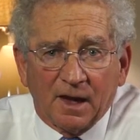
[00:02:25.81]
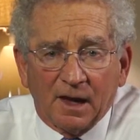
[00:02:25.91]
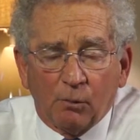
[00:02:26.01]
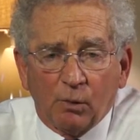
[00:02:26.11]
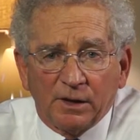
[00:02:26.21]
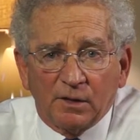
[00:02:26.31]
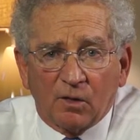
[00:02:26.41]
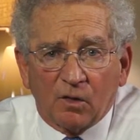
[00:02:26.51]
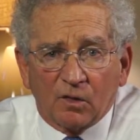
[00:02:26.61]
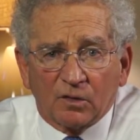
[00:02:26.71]
and we
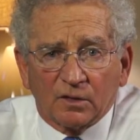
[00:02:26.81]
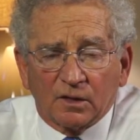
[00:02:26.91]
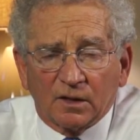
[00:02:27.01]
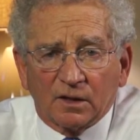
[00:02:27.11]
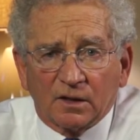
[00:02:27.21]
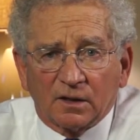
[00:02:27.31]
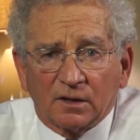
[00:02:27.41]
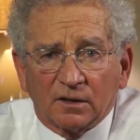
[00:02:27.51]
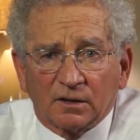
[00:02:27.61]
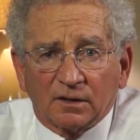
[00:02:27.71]
are
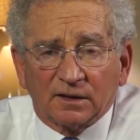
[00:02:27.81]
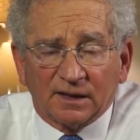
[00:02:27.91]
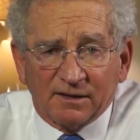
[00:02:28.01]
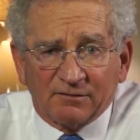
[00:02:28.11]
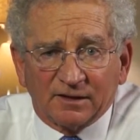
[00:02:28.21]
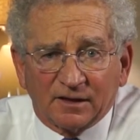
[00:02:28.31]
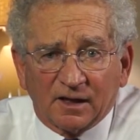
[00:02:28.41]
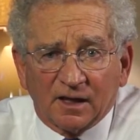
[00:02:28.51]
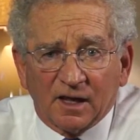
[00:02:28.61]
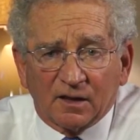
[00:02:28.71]
living
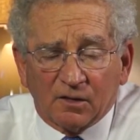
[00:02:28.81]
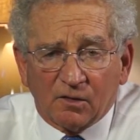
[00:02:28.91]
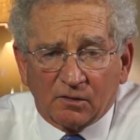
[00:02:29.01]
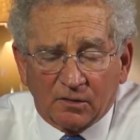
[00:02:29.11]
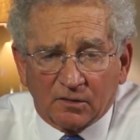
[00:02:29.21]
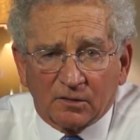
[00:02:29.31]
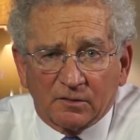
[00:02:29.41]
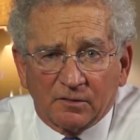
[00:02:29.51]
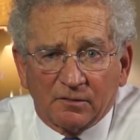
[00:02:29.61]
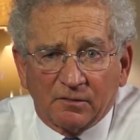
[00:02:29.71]
a lot longer
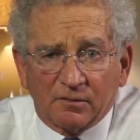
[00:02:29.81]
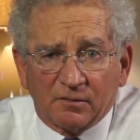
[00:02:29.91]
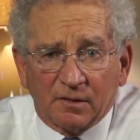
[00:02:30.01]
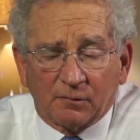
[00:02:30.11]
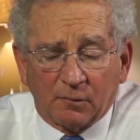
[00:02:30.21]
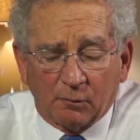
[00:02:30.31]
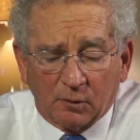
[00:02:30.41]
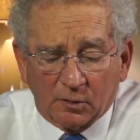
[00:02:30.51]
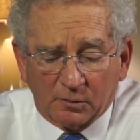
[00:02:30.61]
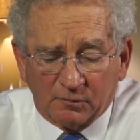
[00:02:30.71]
than we
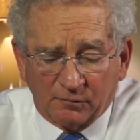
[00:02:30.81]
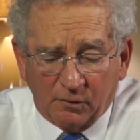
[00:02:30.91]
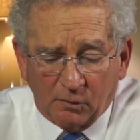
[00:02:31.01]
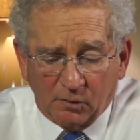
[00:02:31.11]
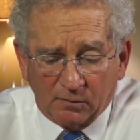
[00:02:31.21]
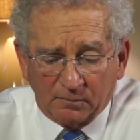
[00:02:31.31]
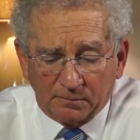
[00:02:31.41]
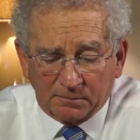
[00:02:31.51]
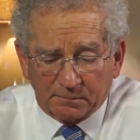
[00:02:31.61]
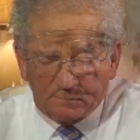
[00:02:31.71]
were before.
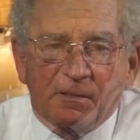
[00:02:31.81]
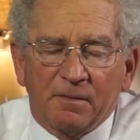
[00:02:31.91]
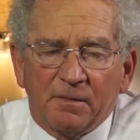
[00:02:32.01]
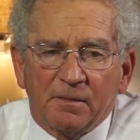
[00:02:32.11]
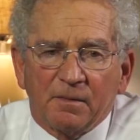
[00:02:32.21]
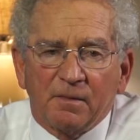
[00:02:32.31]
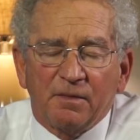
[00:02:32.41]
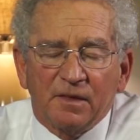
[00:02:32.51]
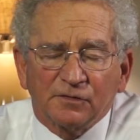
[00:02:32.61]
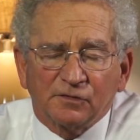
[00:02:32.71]

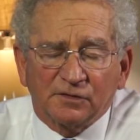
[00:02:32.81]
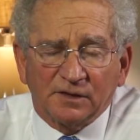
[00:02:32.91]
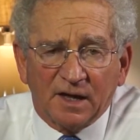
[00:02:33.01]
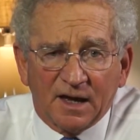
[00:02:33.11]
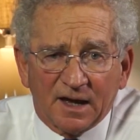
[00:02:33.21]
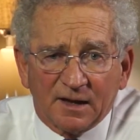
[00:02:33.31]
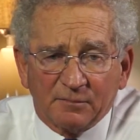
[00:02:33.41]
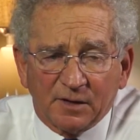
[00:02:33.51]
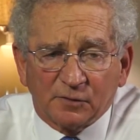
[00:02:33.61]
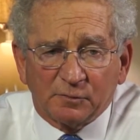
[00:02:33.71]
This
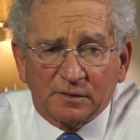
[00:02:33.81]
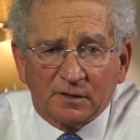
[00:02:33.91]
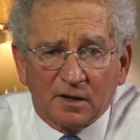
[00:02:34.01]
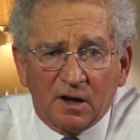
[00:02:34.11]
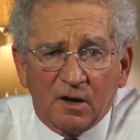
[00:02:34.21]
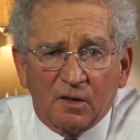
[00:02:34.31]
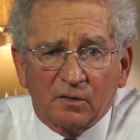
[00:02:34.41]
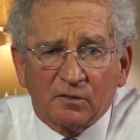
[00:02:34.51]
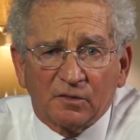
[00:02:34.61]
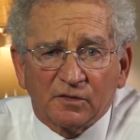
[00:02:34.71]
time has been
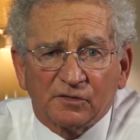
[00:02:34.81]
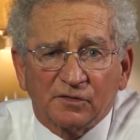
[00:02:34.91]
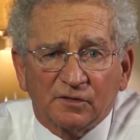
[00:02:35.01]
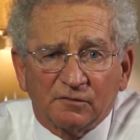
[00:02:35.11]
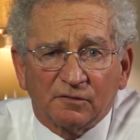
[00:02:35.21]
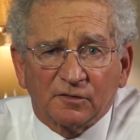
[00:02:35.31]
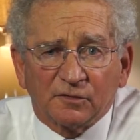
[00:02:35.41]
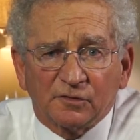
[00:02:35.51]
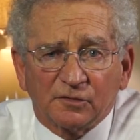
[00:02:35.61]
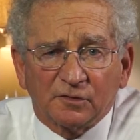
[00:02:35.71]
called the
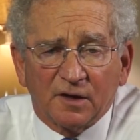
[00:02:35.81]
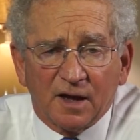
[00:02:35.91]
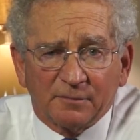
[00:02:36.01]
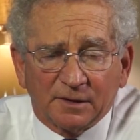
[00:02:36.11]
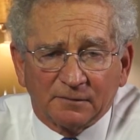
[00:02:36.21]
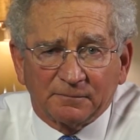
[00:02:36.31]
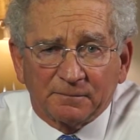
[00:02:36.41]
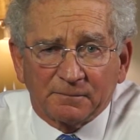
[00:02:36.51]
silver tsunami.